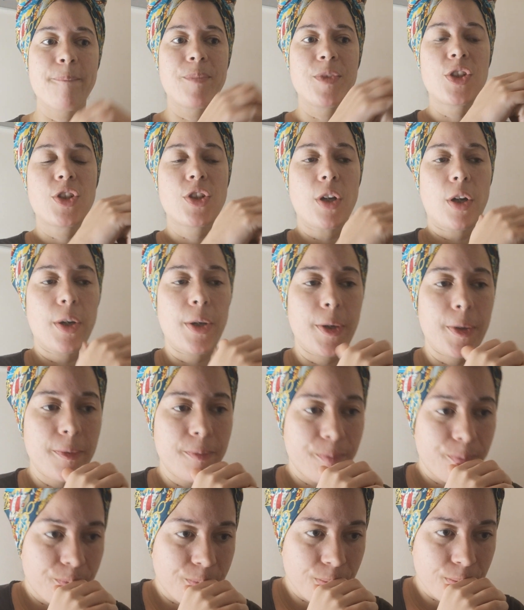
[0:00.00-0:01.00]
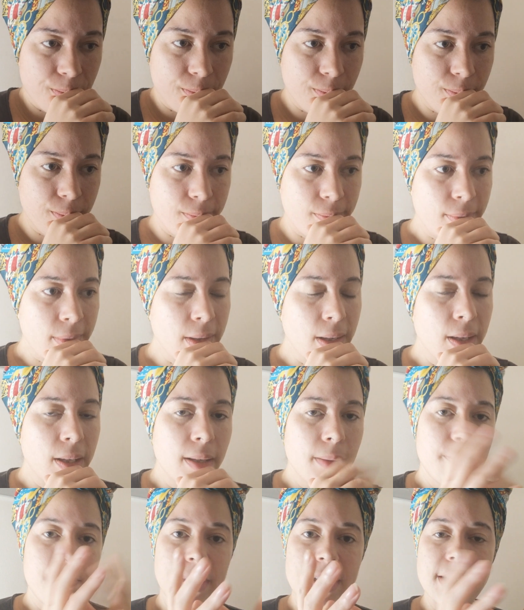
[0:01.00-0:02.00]
So
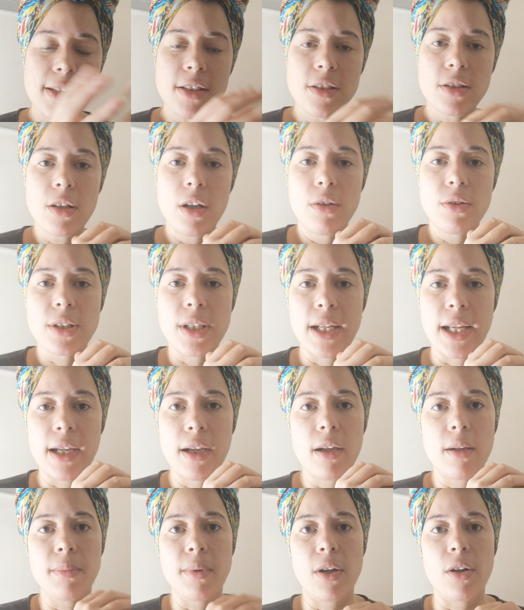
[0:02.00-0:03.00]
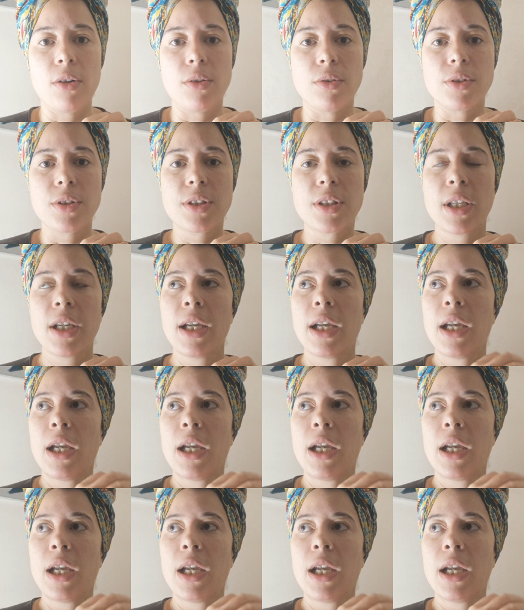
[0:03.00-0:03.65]
business goals and income goals.